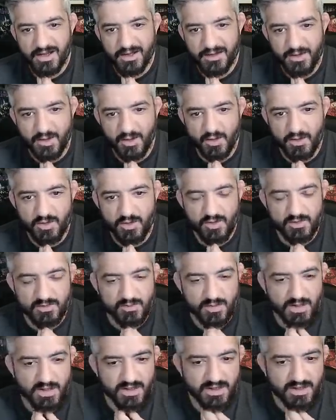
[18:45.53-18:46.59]
you know on
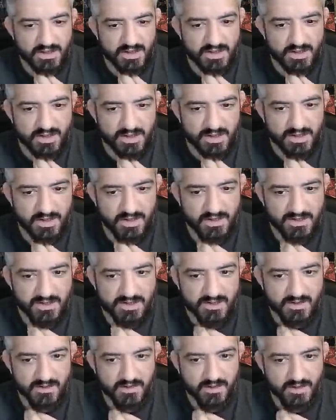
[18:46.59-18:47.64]
my
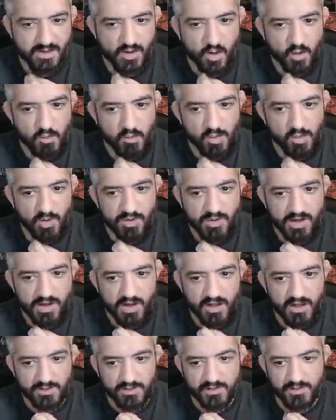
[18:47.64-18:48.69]
combo
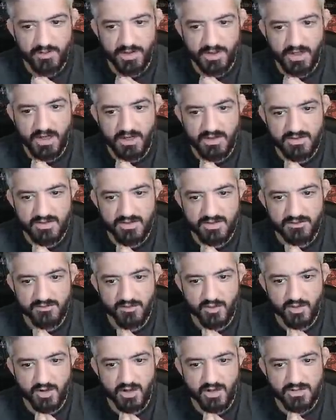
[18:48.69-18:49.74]
there, 3 cancel,
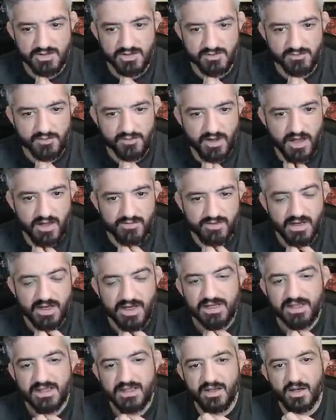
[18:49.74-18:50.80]
4 cancel, 5.
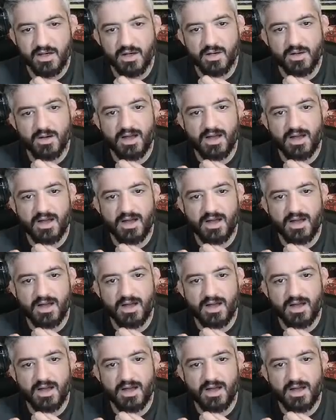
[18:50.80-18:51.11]
Here